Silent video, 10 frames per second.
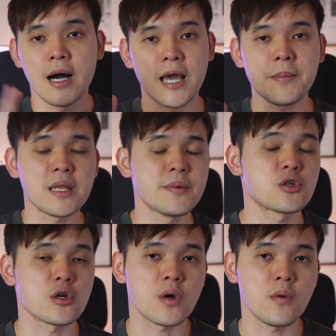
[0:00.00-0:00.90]
Hi, my name is
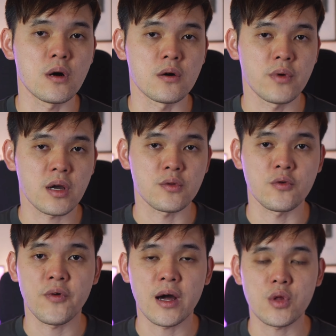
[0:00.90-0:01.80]
Joshua Wong. Welcome
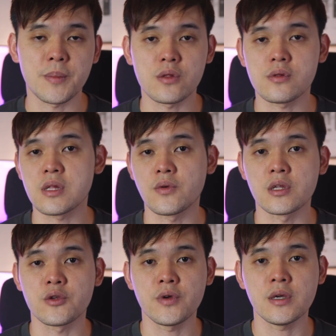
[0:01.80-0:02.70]
to Fast episode
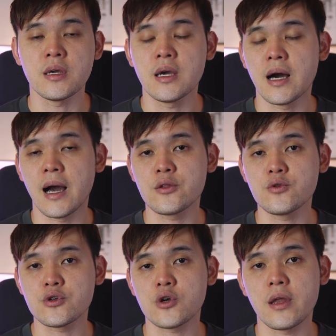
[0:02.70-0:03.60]
73. I
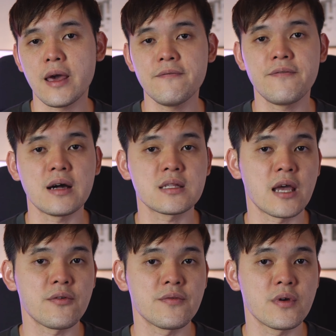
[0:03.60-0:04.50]
do short and fast
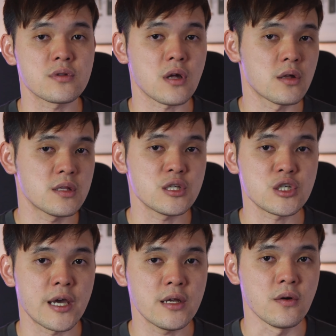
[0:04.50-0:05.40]
tech reviews on this
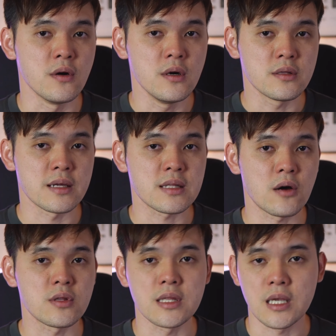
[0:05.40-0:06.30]
channel. That's
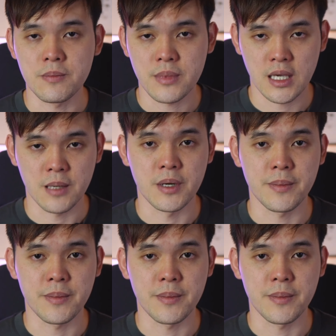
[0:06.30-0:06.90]
how the name came